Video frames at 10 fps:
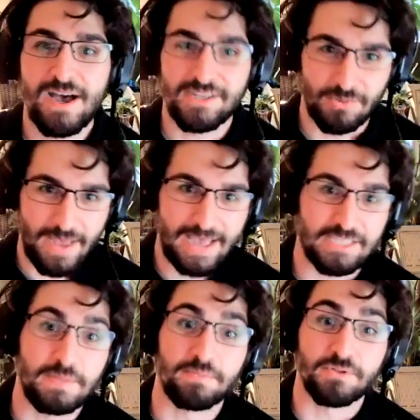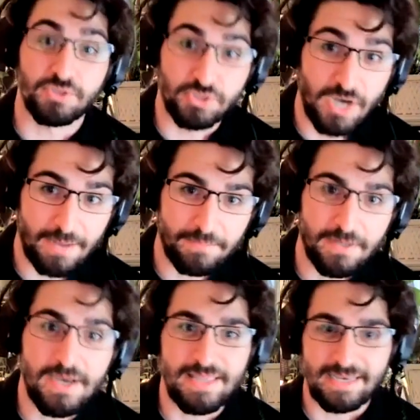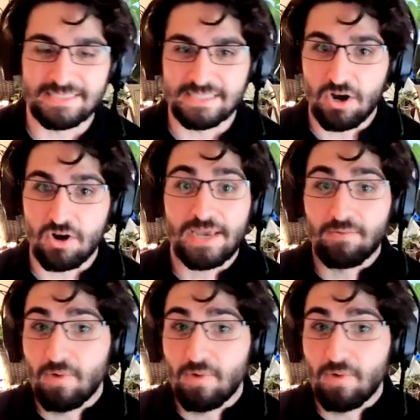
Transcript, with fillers: So as people shop, they can see okay,